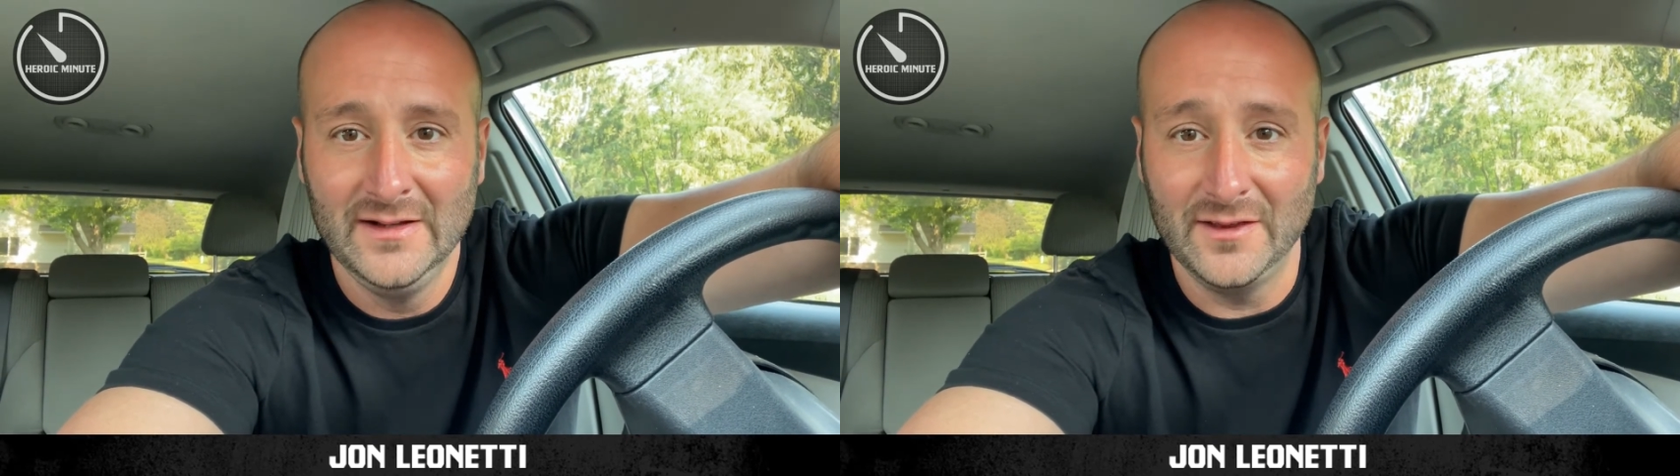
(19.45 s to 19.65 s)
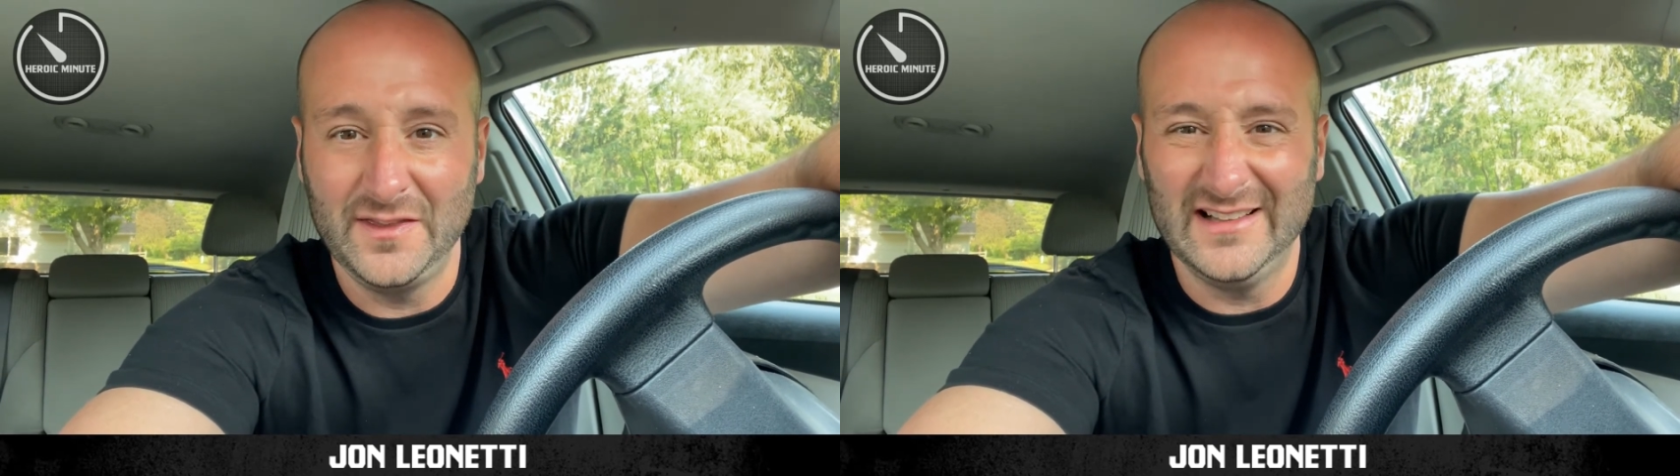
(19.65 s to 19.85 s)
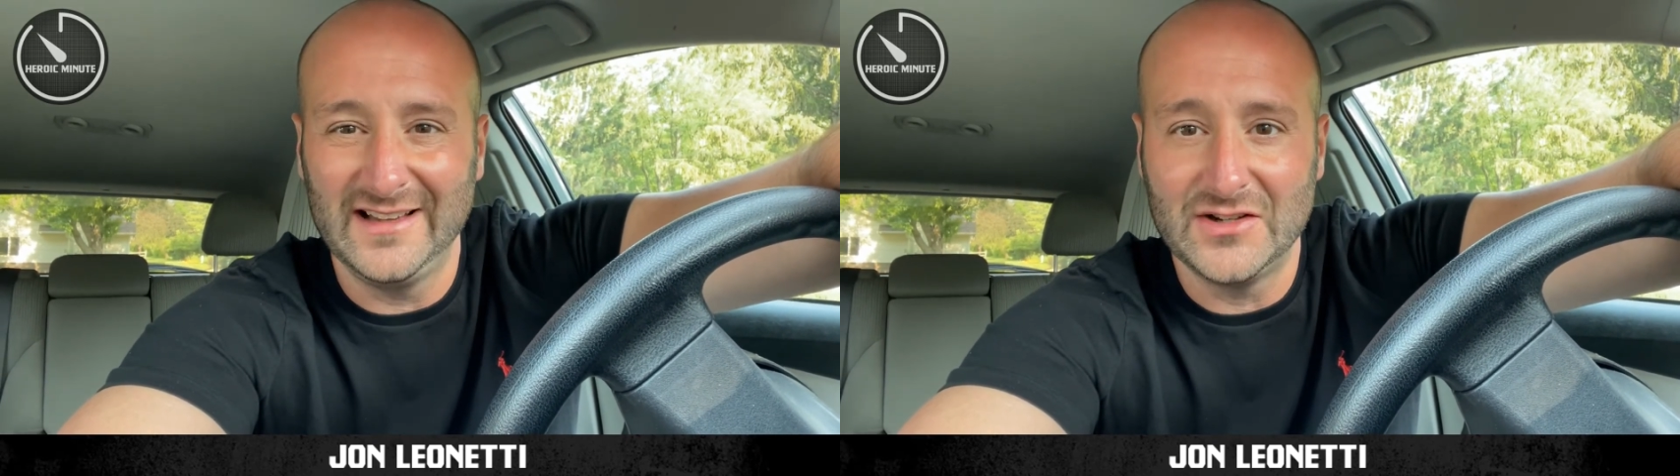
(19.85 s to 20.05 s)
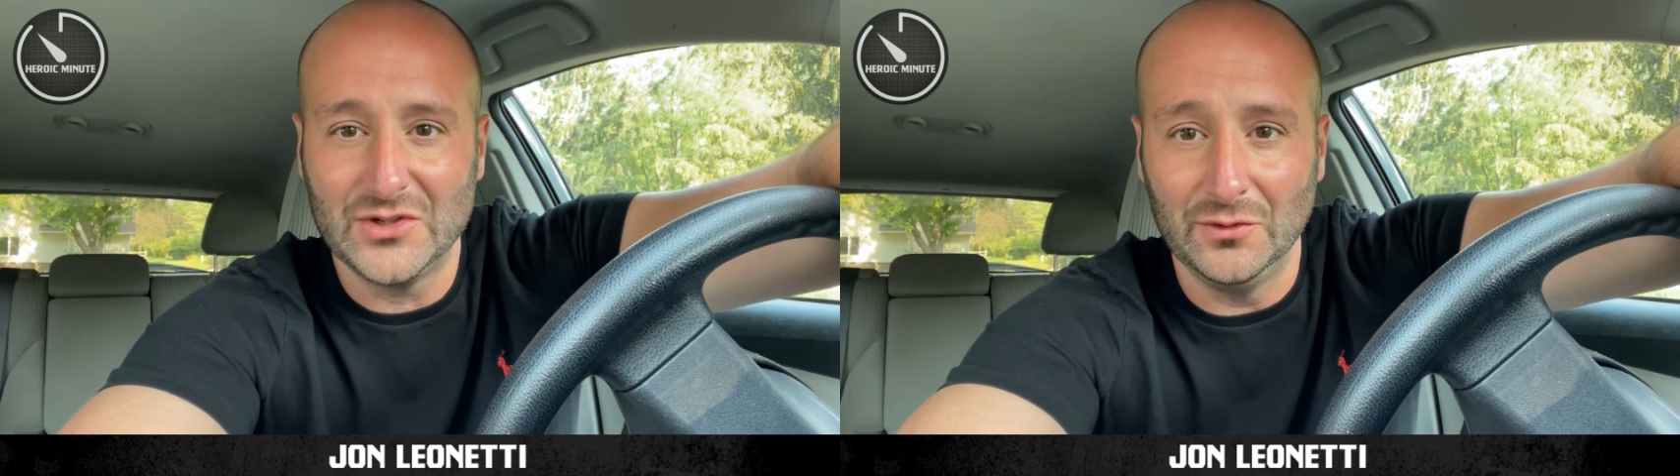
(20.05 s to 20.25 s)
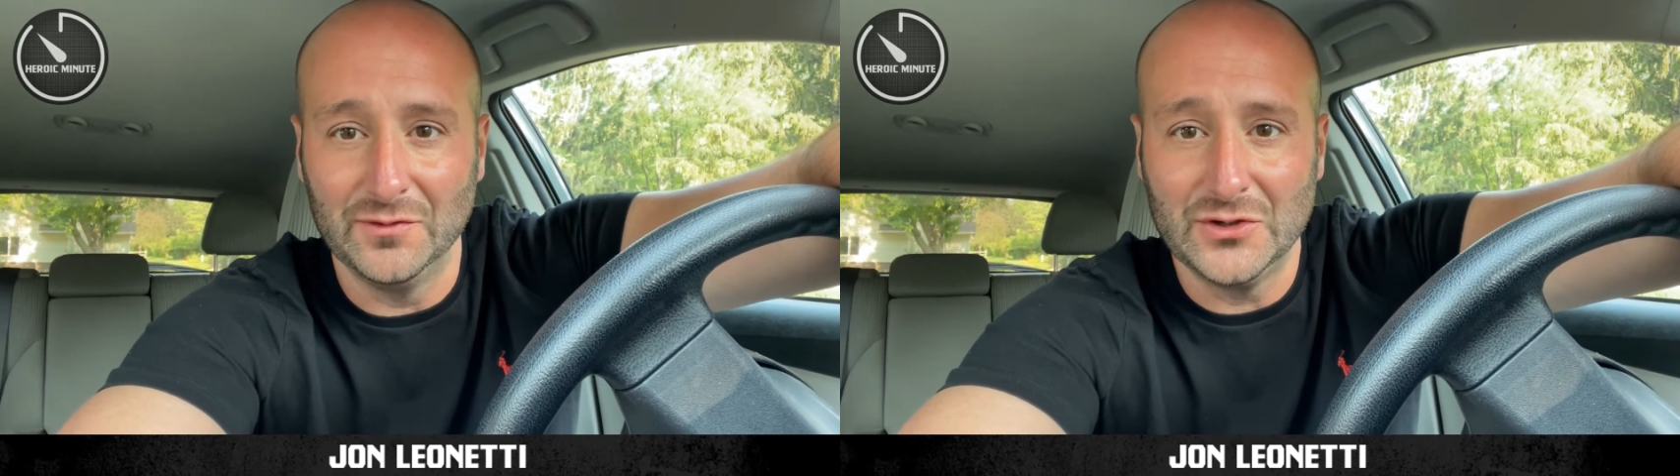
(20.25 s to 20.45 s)
The
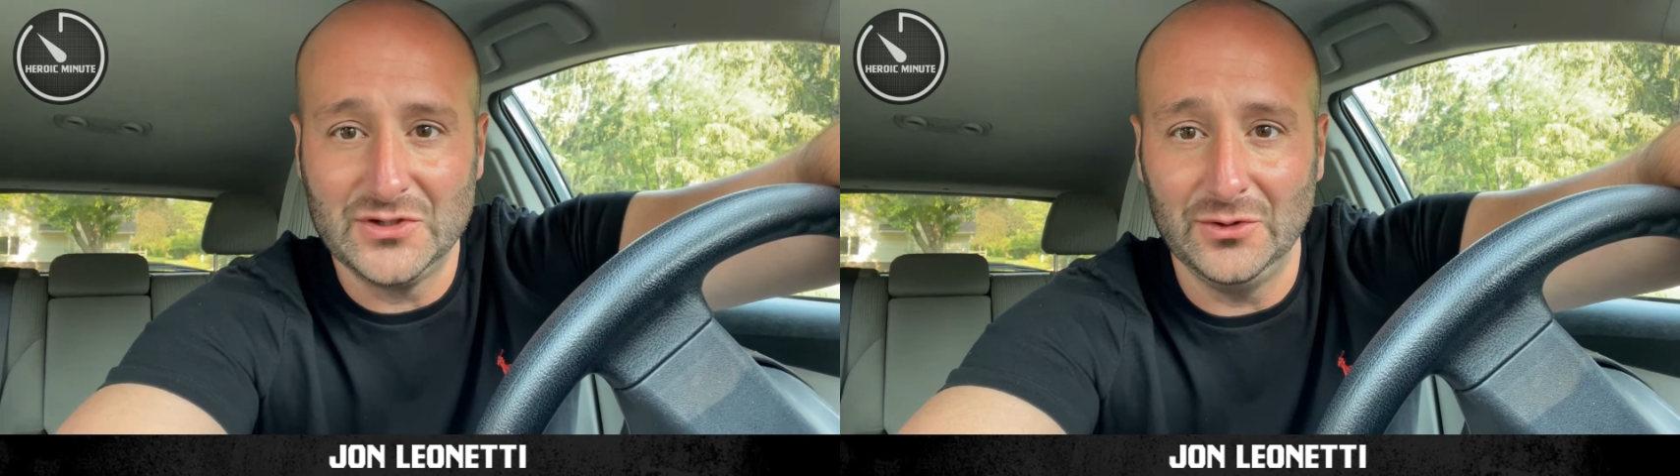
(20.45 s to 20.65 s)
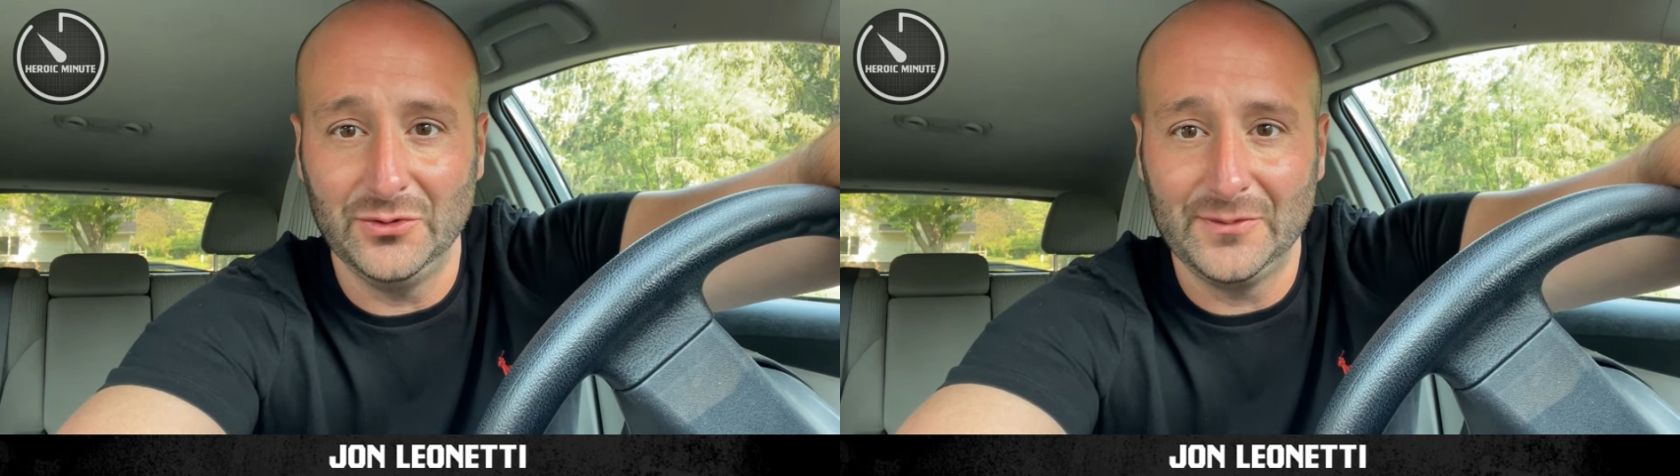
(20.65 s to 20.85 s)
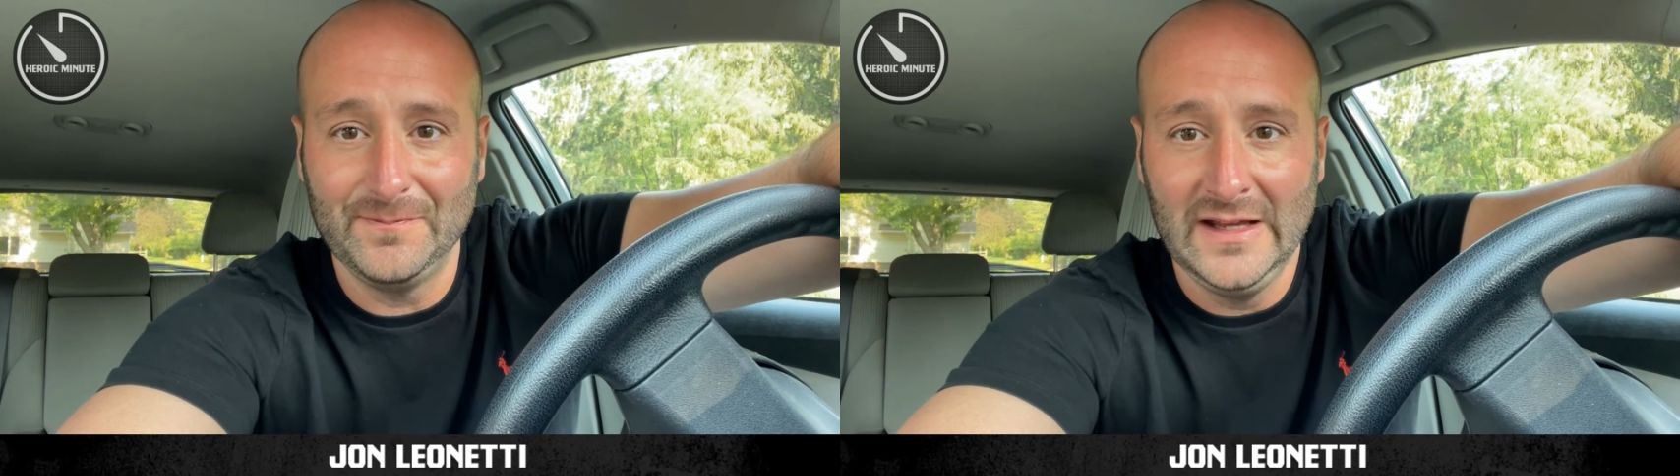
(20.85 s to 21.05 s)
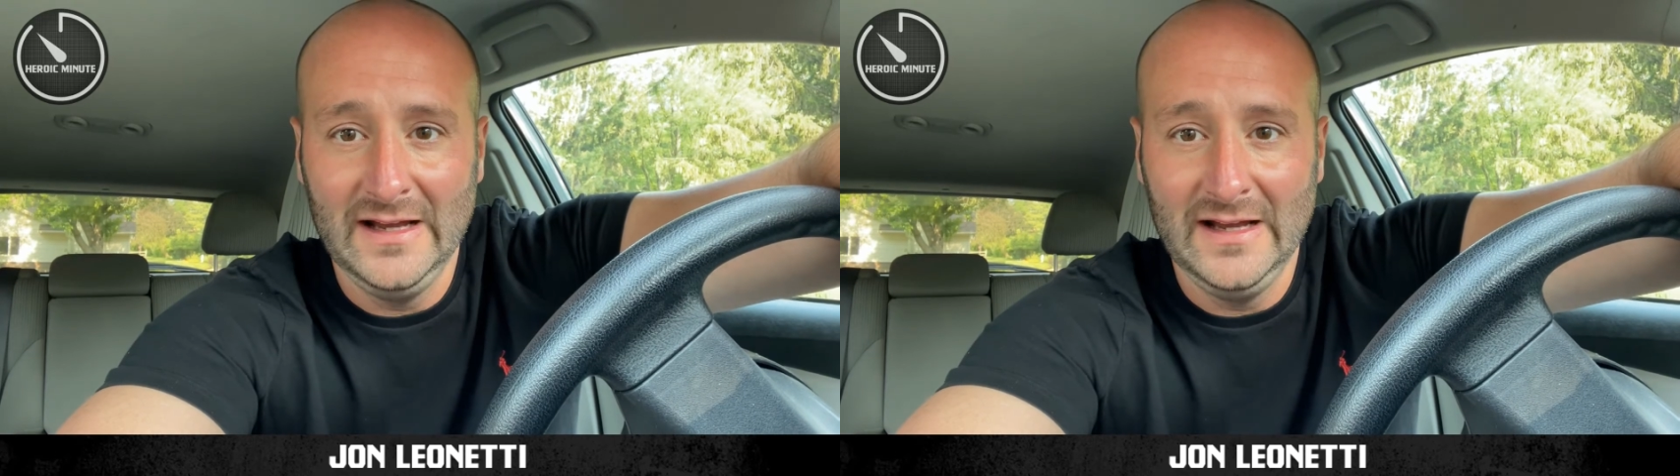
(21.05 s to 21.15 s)
theological virtues.